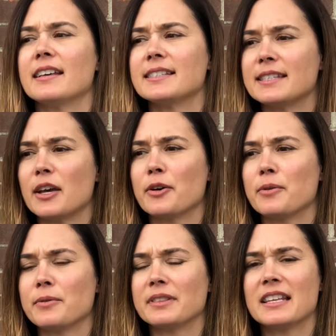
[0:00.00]

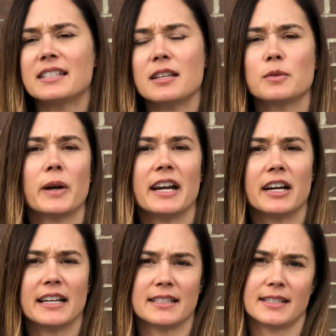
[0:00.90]
So this is where
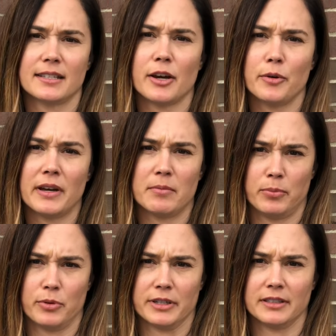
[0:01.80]
it's so
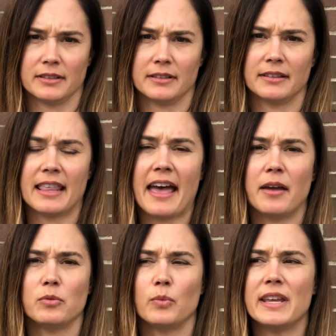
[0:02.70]
important
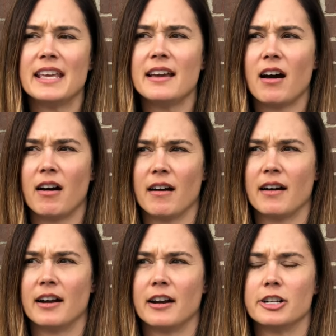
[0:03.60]
that we
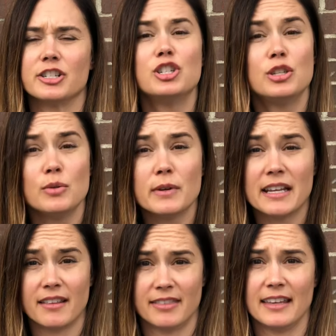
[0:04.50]
are
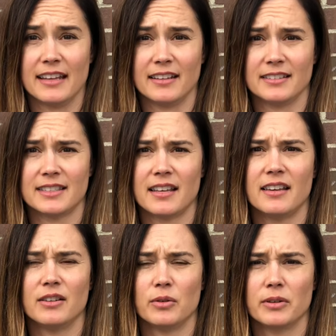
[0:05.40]
doing things
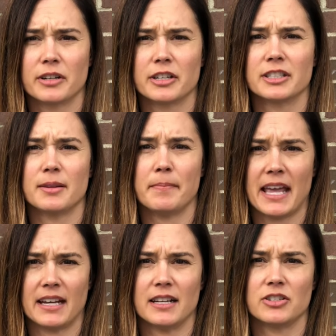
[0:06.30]
in order to
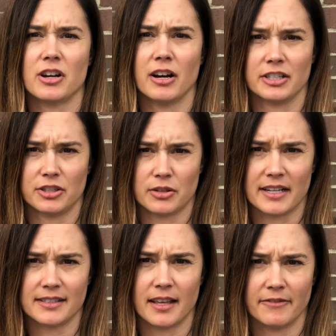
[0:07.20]
manage our
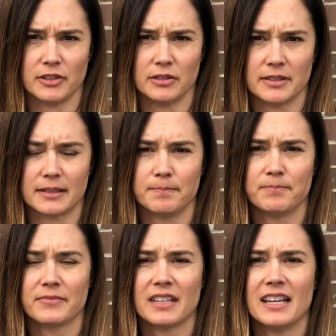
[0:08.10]
stress levels.
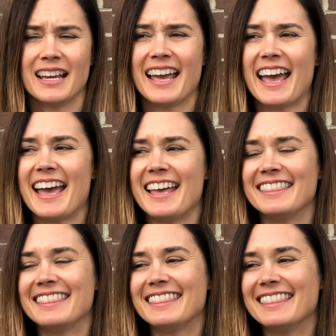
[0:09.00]

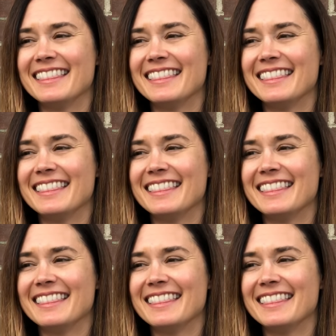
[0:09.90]
And